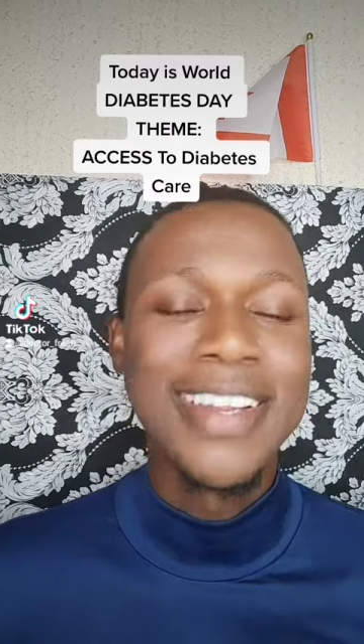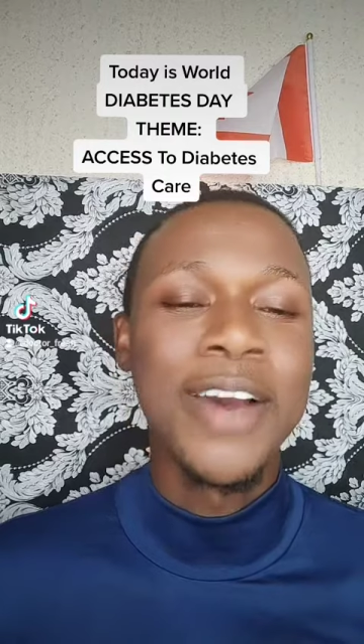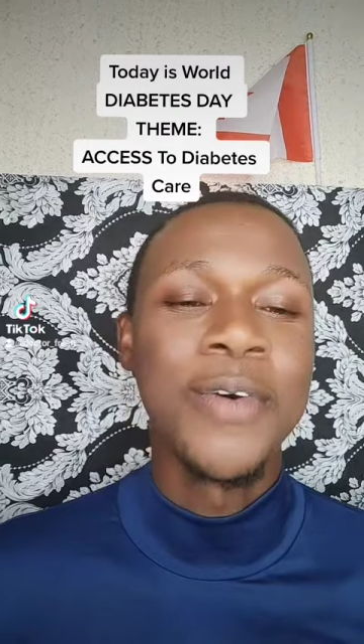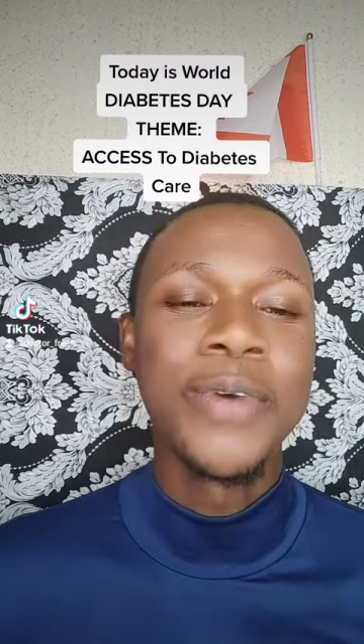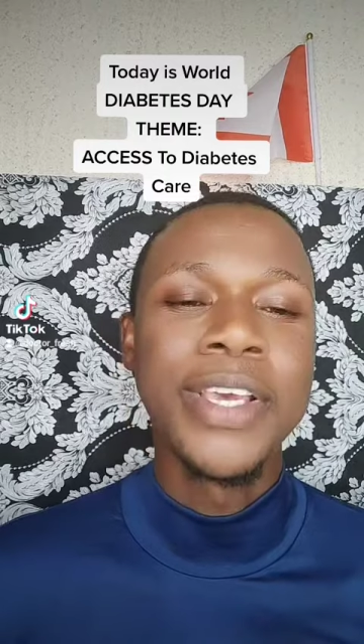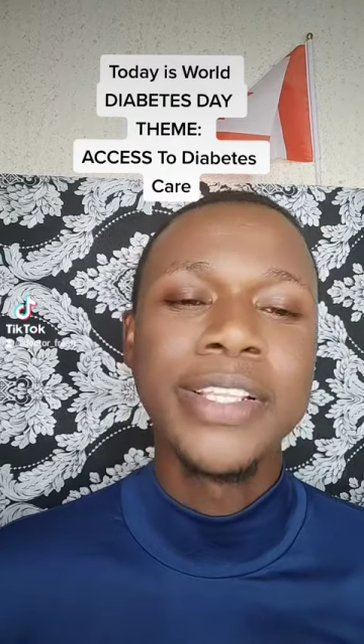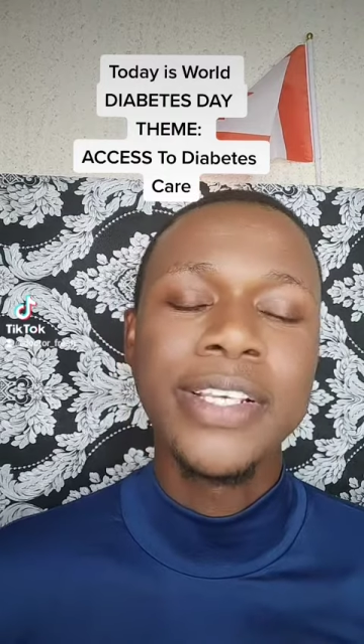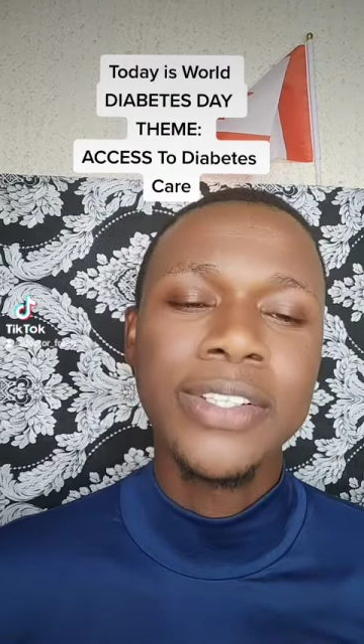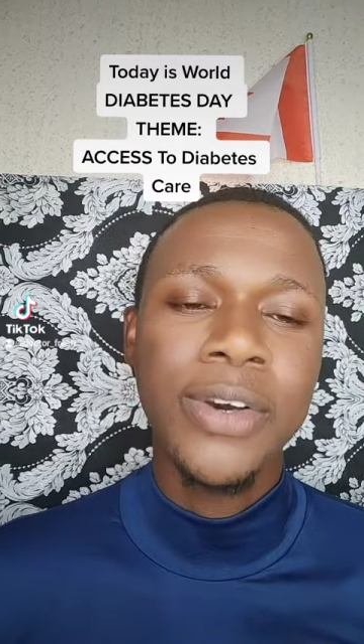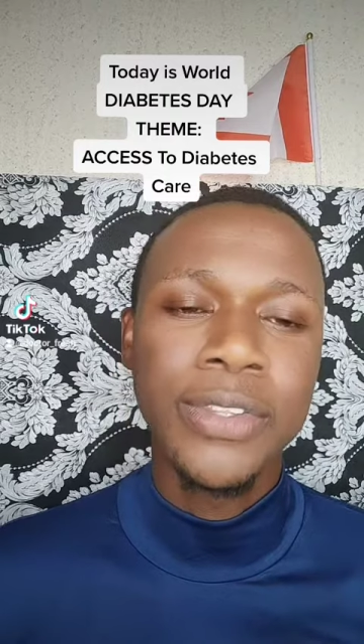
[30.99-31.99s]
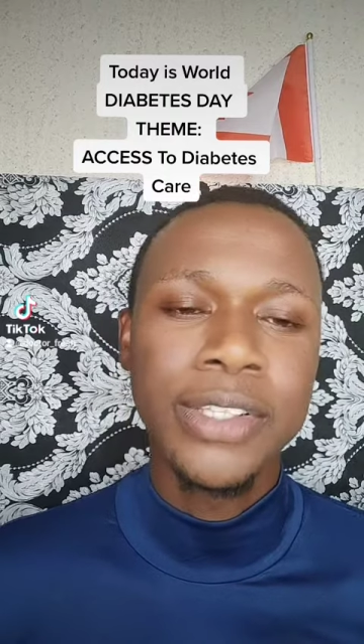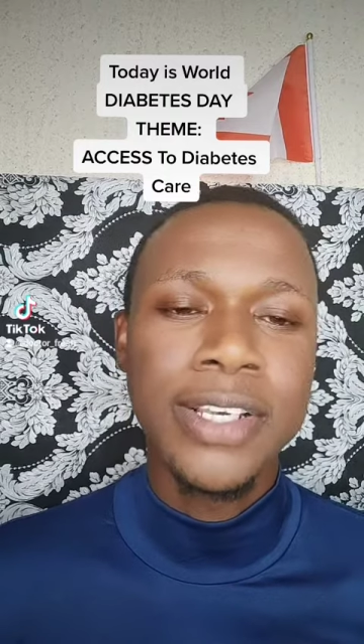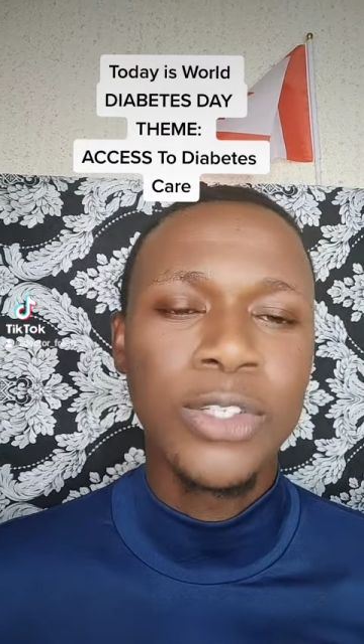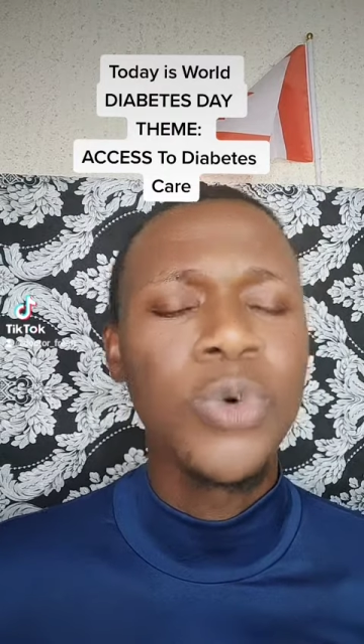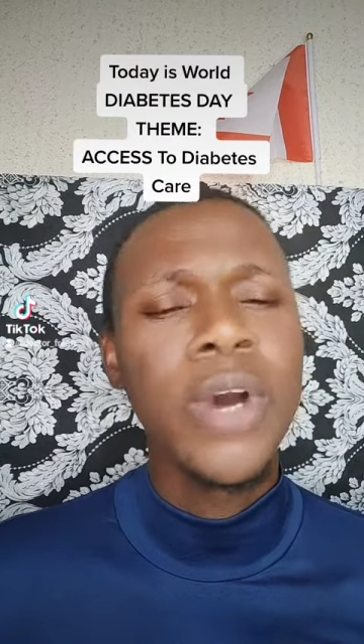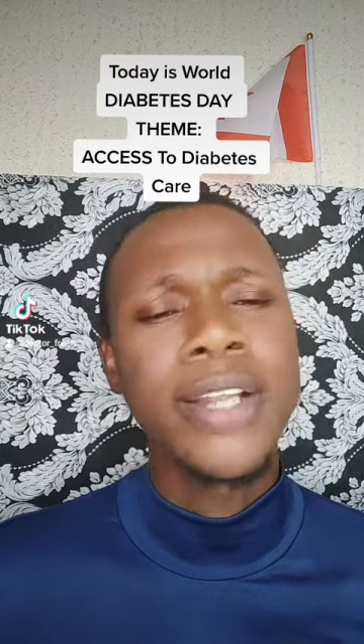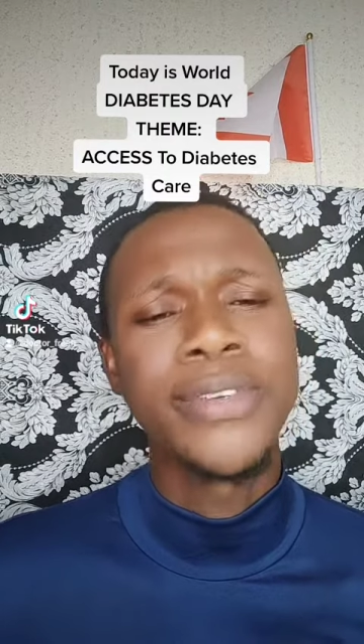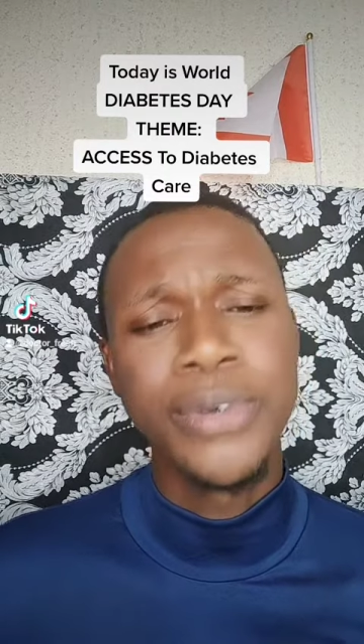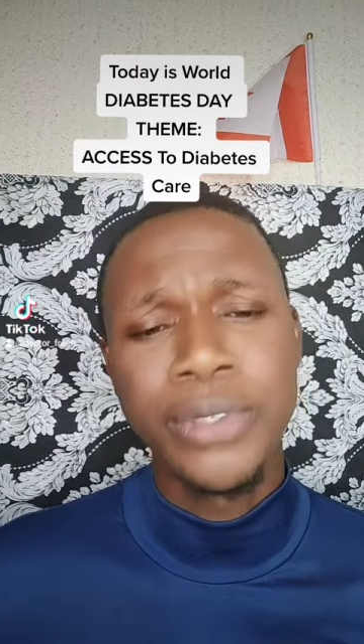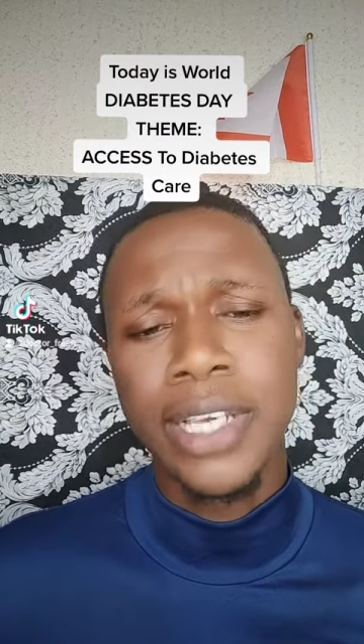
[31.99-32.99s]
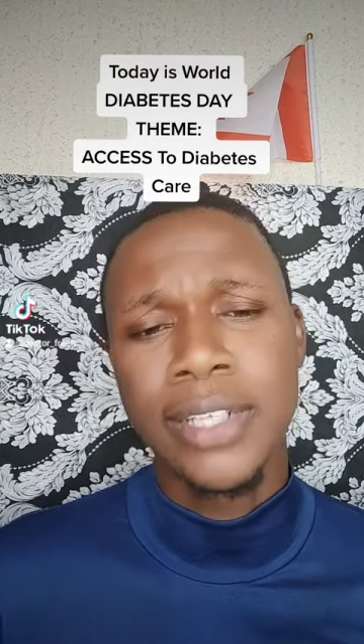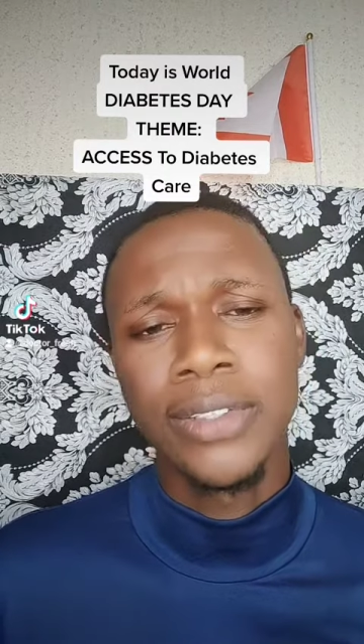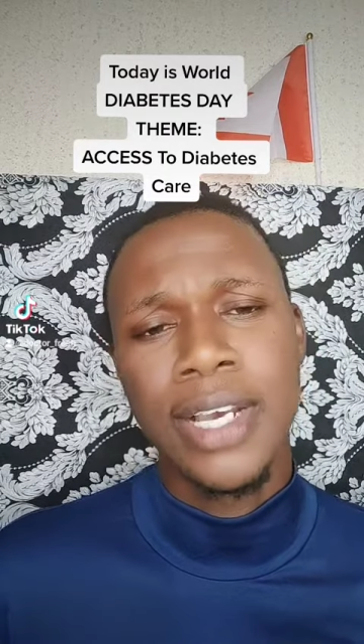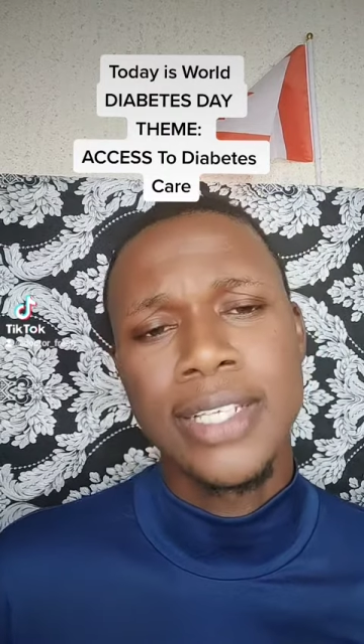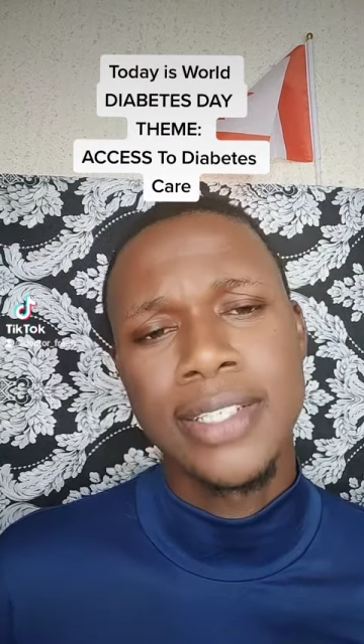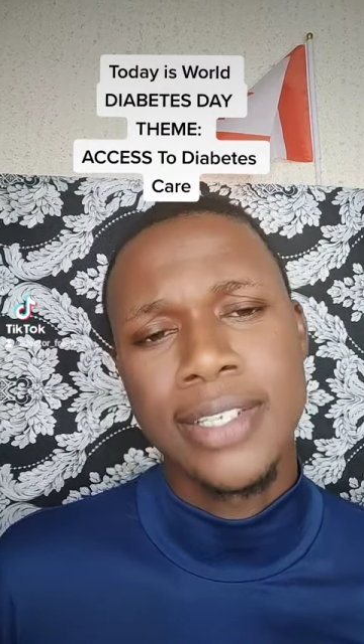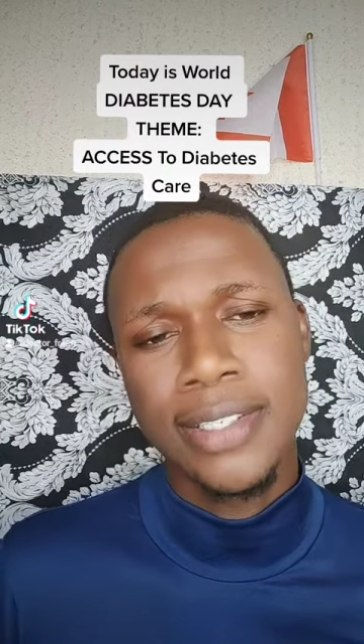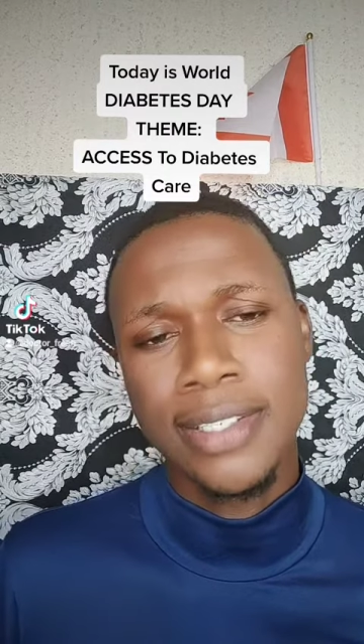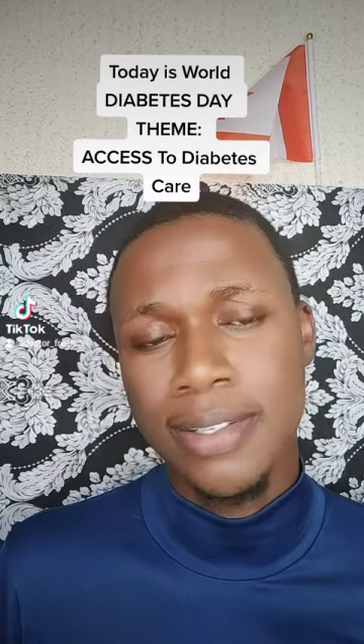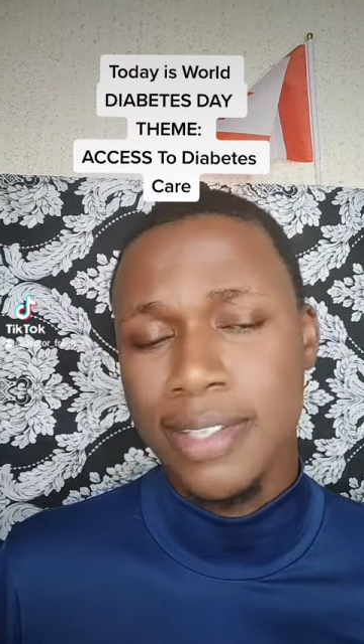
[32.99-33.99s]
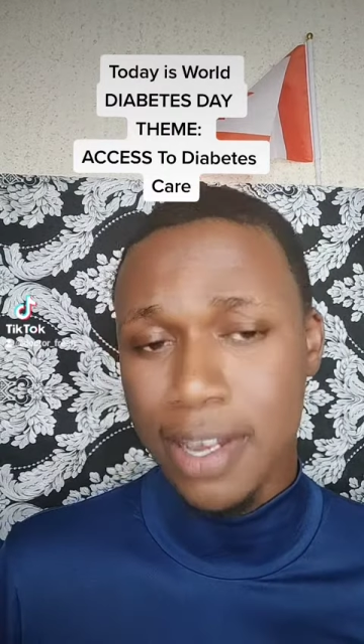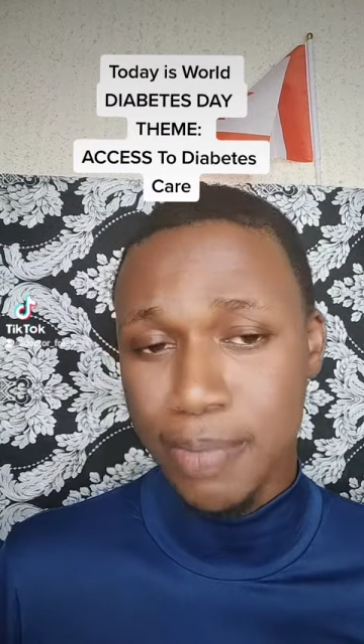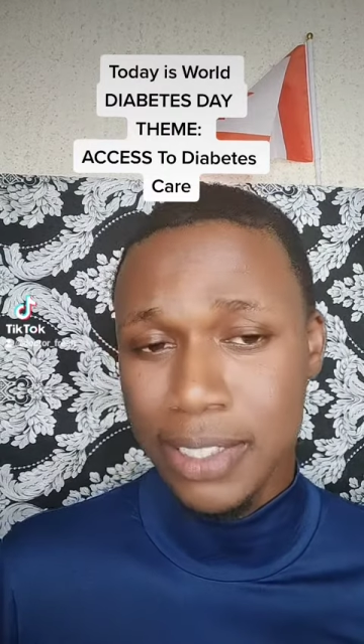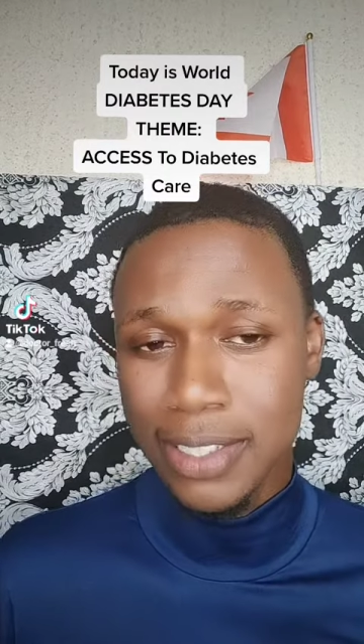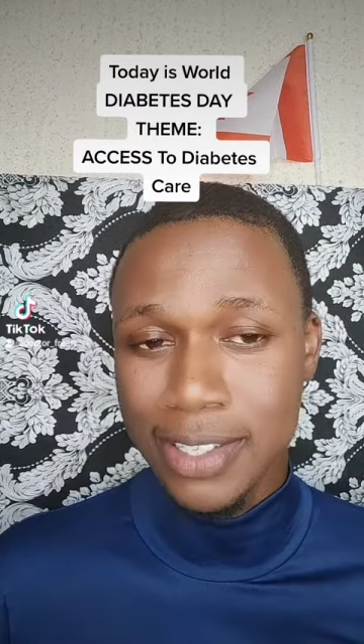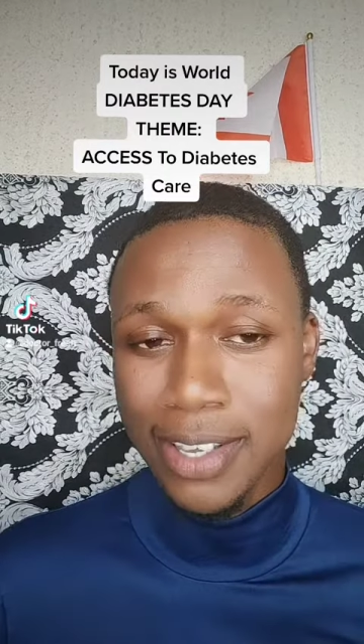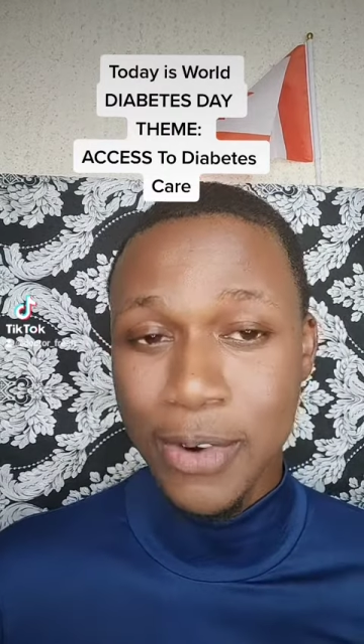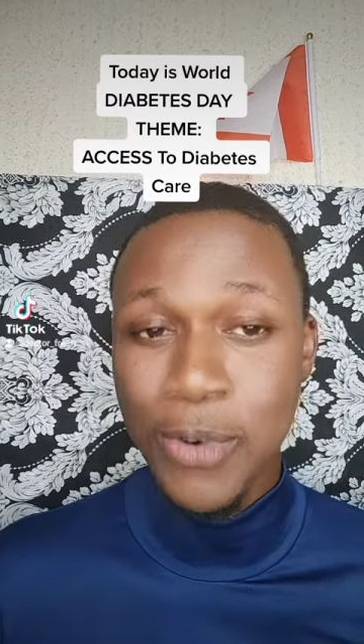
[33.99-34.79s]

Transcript: Now, in this context, who are those that should access diabetic care?